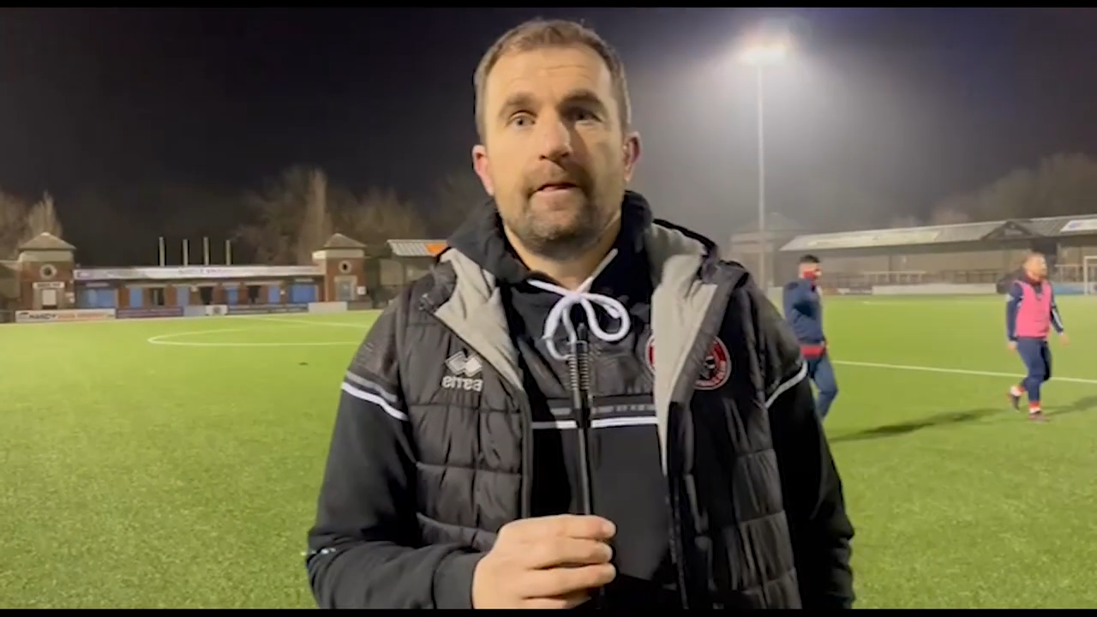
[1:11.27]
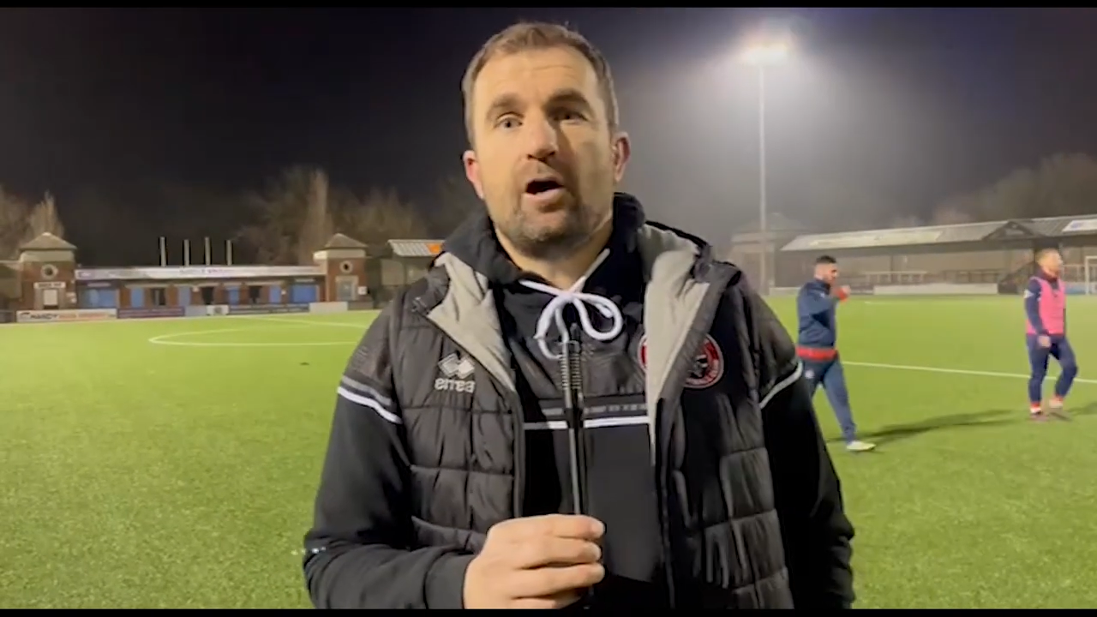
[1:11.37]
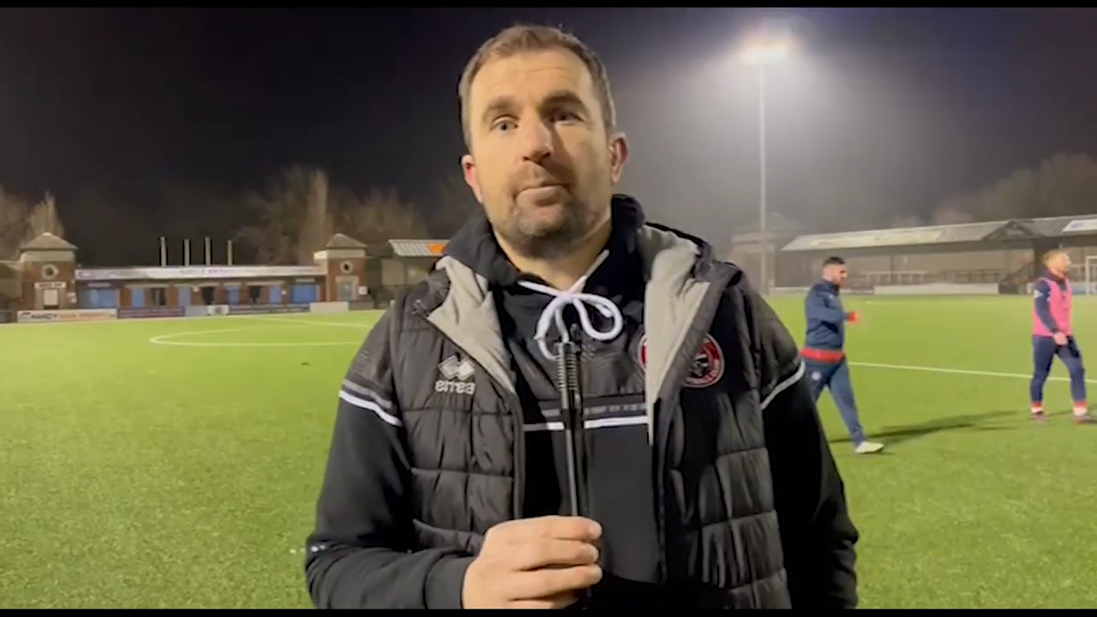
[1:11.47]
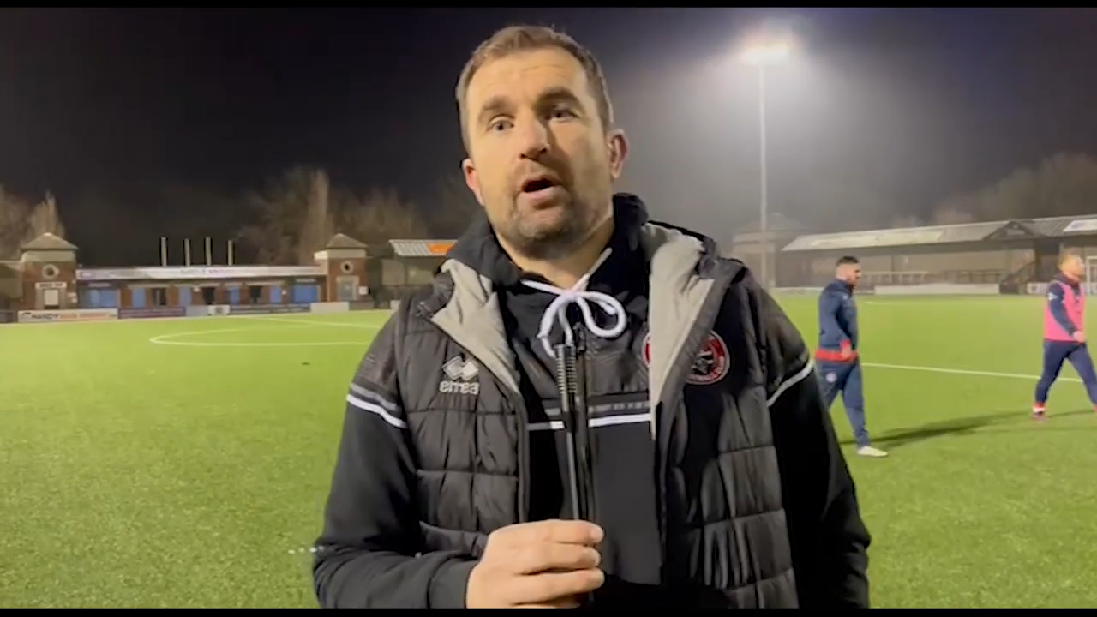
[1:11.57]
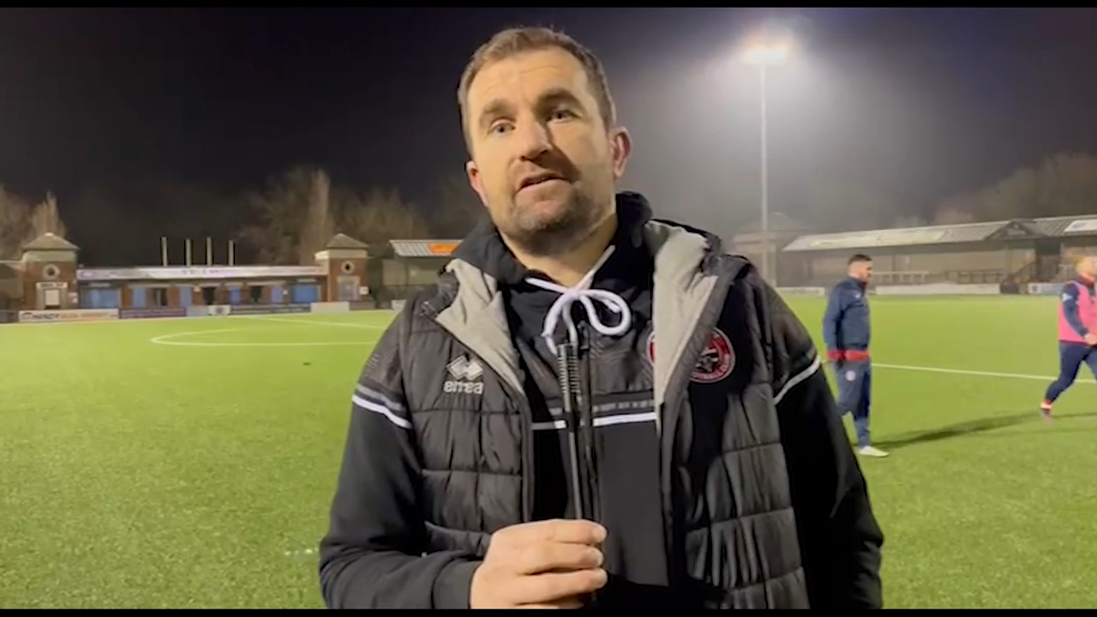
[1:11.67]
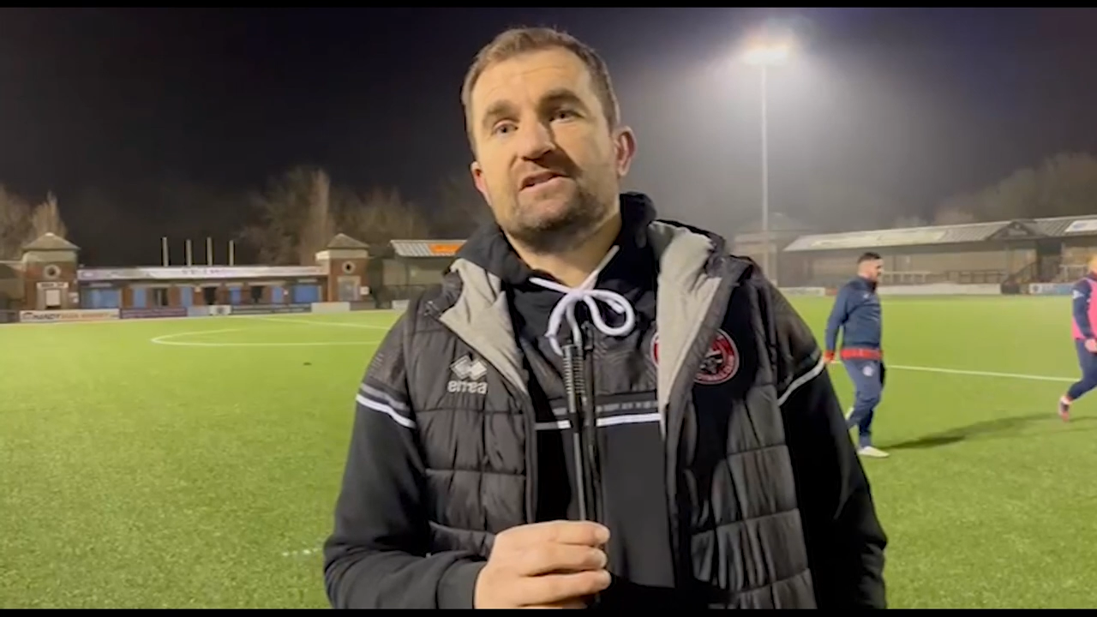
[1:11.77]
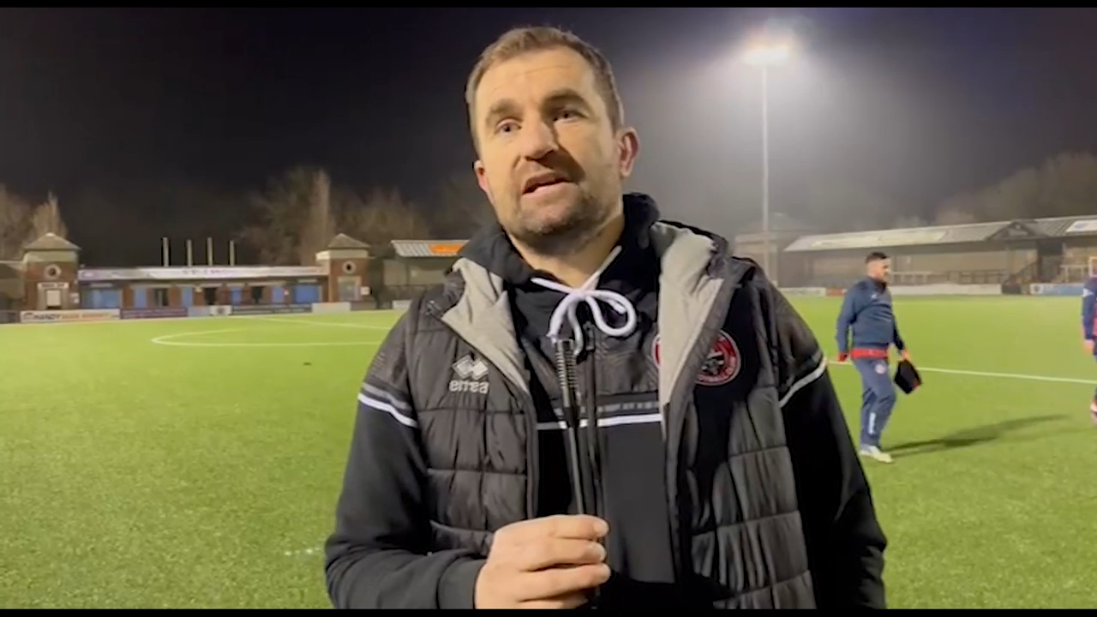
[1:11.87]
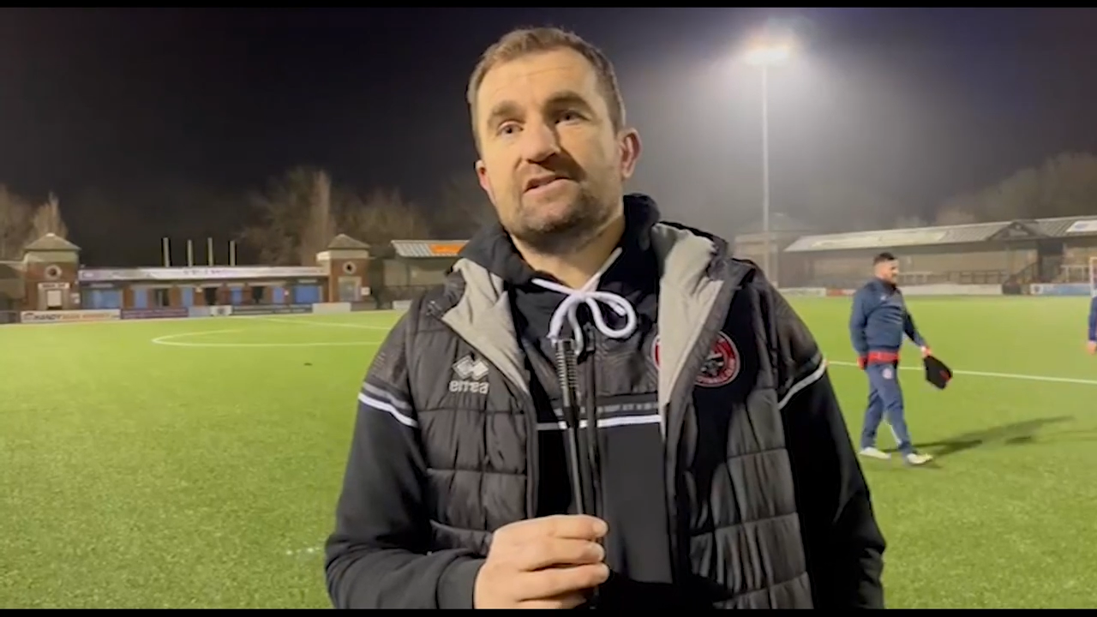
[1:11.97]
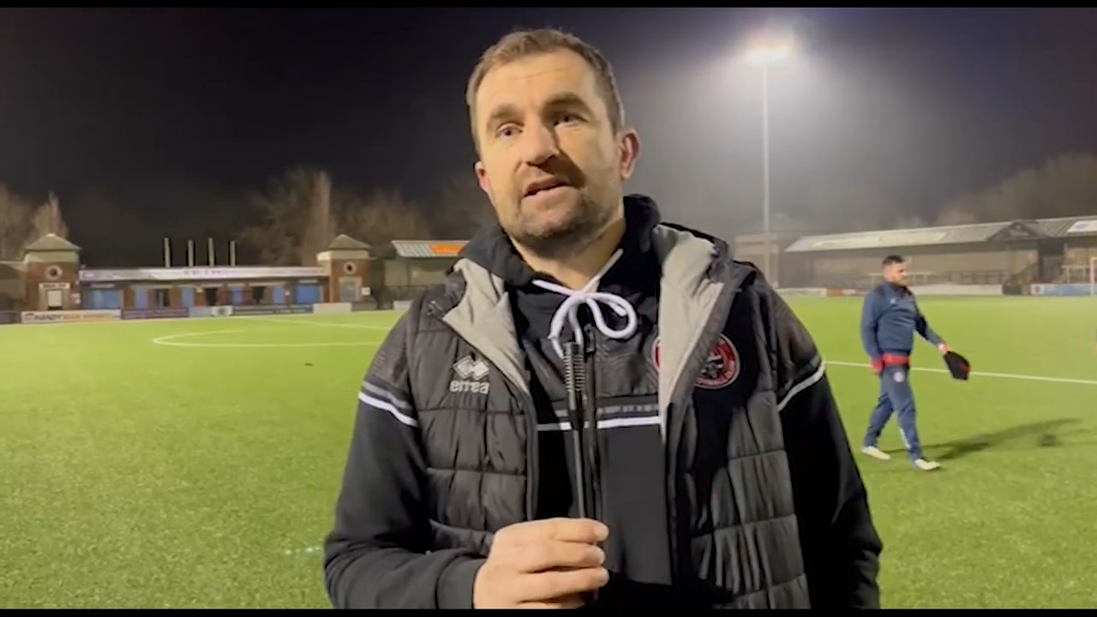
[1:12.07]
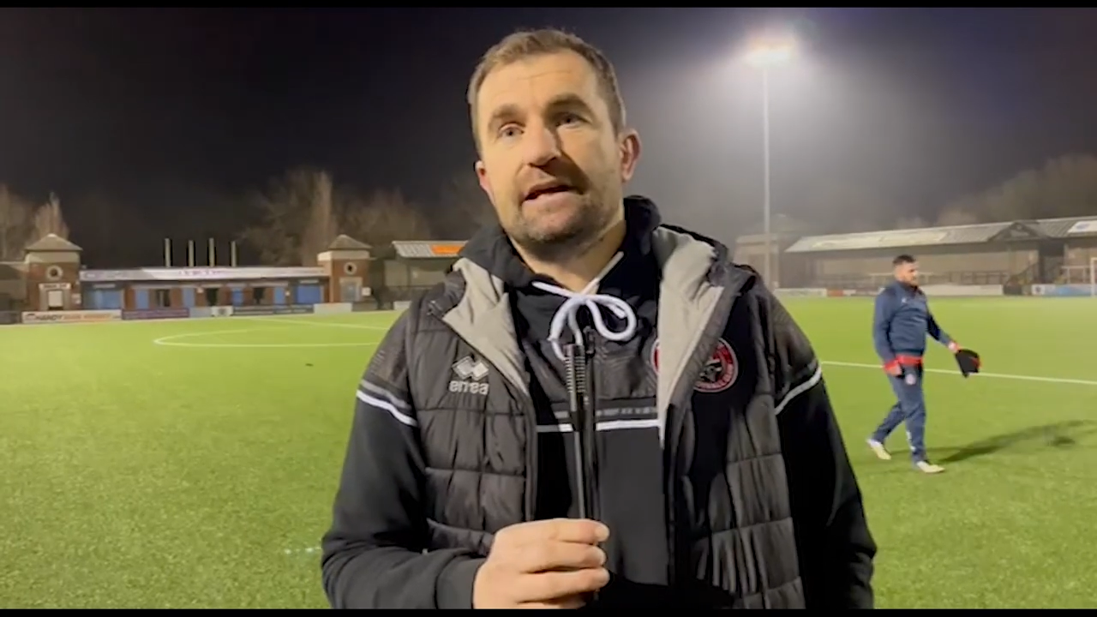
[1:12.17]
up our intensity